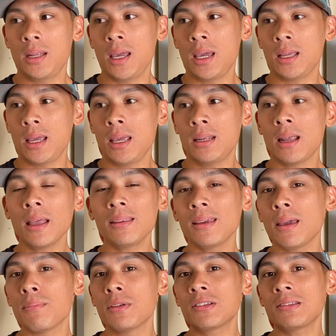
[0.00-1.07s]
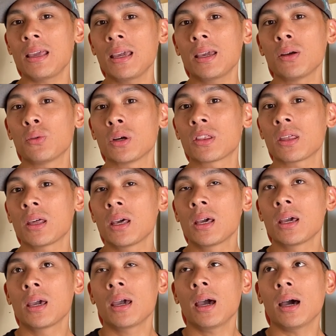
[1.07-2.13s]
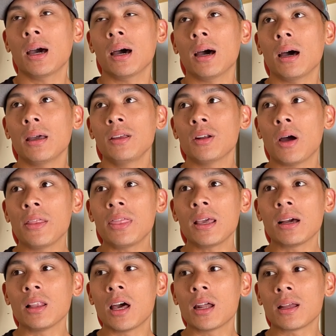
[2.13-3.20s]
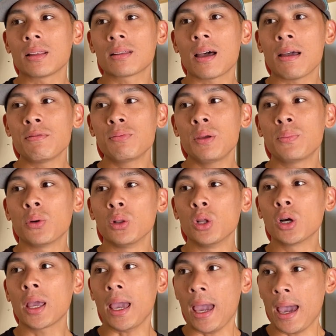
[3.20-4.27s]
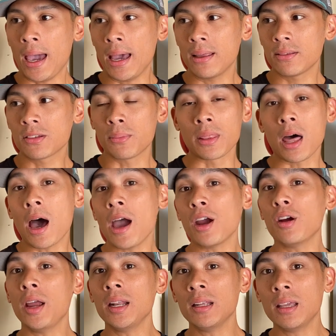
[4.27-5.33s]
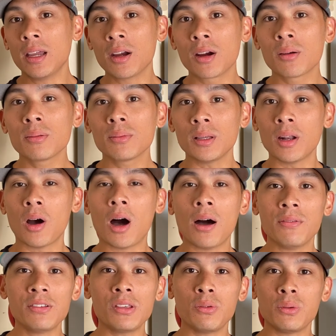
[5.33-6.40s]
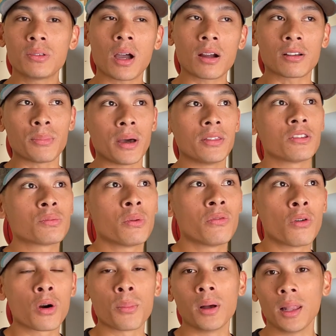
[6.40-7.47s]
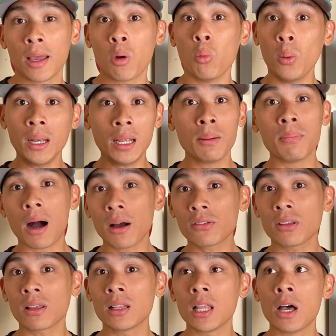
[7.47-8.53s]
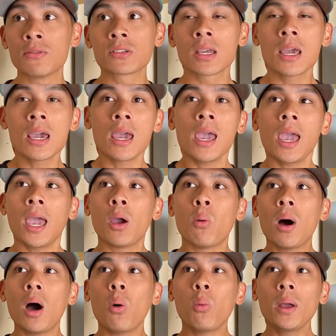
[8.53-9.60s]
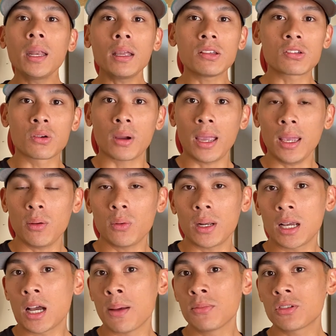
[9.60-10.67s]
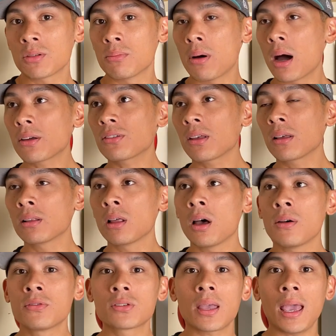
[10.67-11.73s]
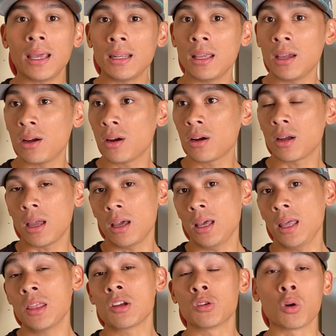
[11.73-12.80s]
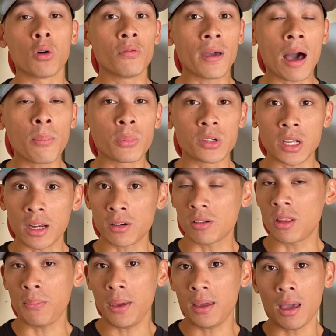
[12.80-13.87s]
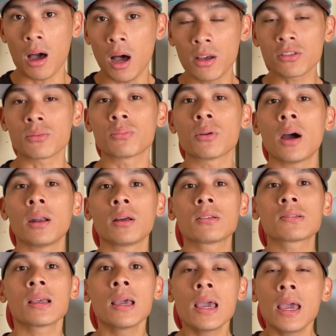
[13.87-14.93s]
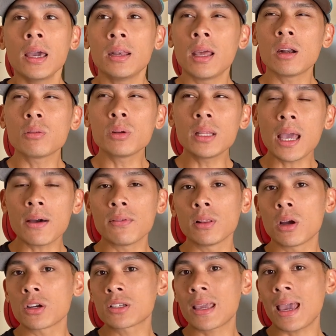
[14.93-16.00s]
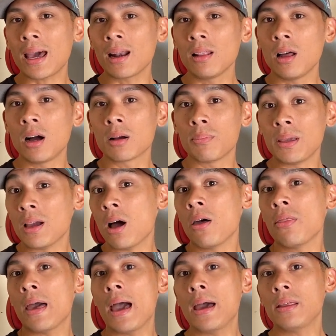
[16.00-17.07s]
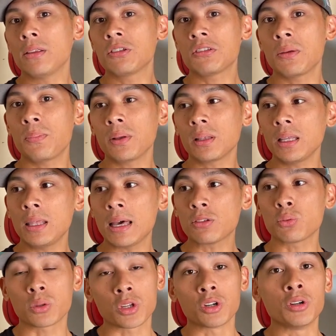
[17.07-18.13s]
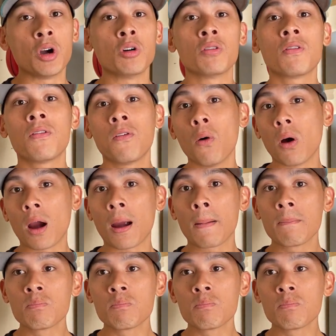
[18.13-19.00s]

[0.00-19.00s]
And, and not to get mistaken with, uh, you know, I think a lot of times people look at some of the higher end gear. You know, obviously we talked about this before, but like winning boxing gloves. And while winning is great when it comes to boxing gloves, headgear, uh, and their no foul protector, they make awesome products. They don't really have a large catalog beyond that. It's typically that's what they're known for.